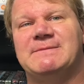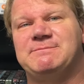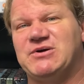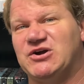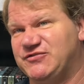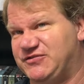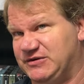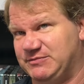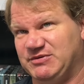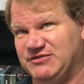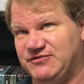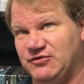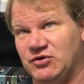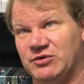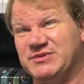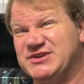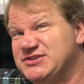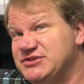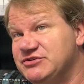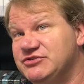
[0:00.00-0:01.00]
Perfect
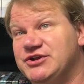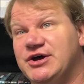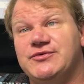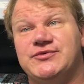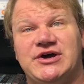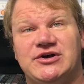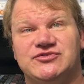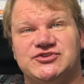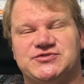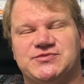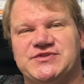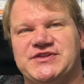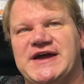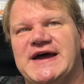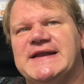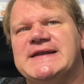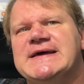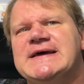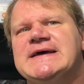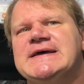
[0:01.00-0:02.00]
performance. No notes with
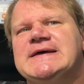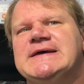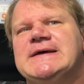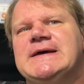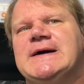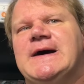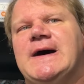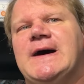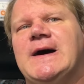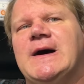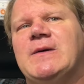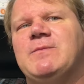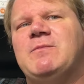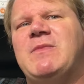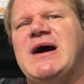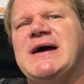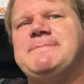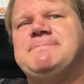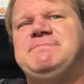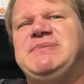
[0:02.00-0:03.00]
that.
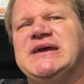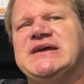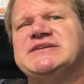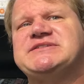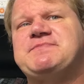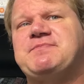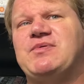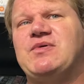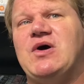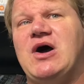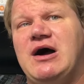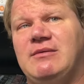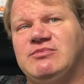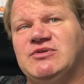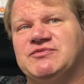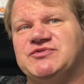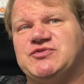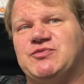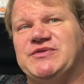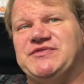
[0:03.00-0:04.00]
My biggest
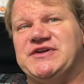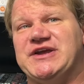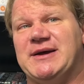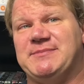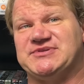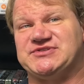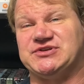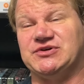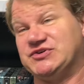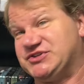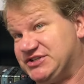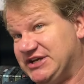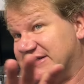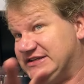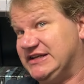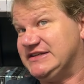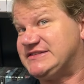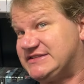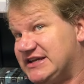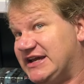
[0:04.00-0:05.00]
problems with the episode, because I
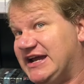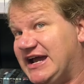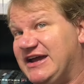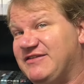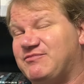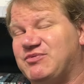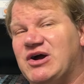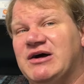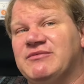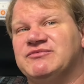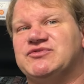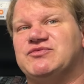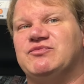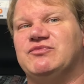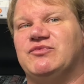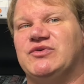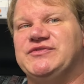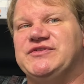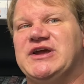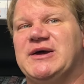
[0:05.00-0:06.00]
did say I had problems
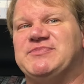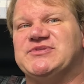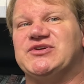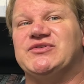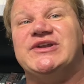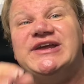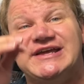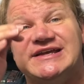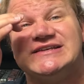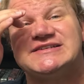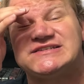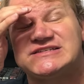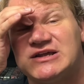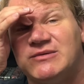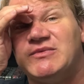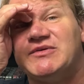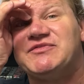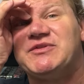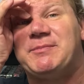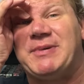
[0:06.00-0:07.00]
with the episode, is
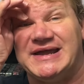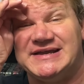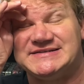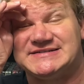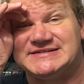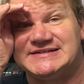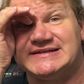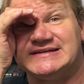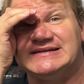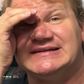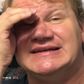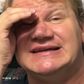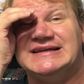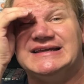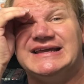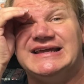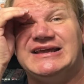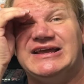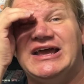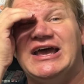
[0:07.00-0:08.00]
some of the pacing.
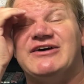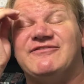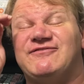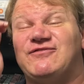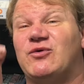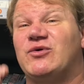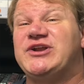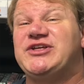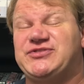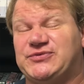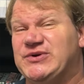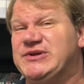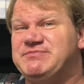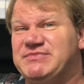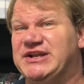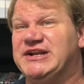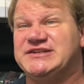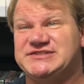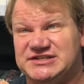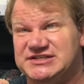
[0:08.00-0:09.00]
At 43
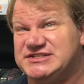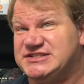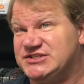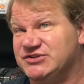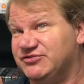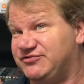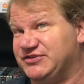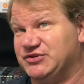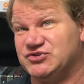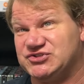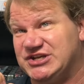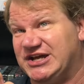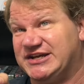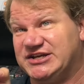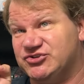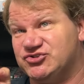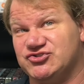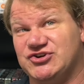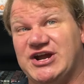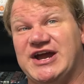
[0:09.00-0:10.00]
minutes, it still feels
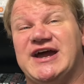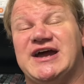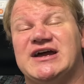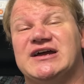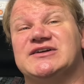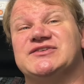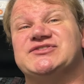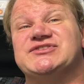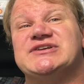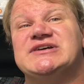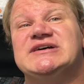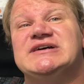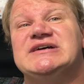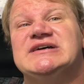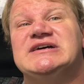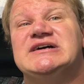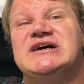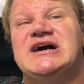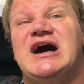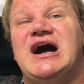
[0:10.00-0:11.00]
like it drags.
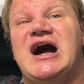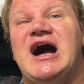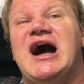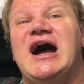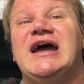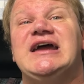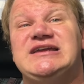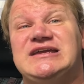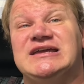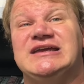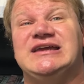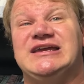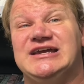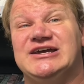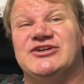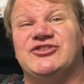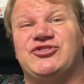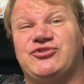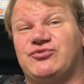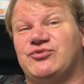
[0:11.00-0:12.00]
I can
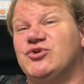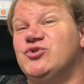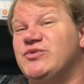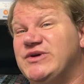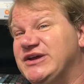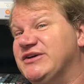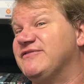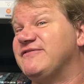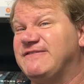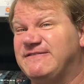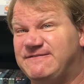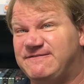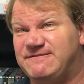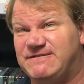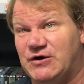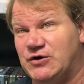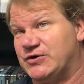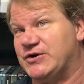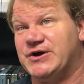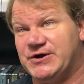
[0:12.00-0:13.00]
get through
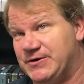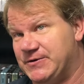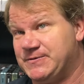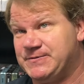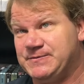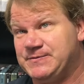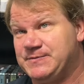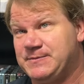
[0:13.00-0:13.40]
Inferno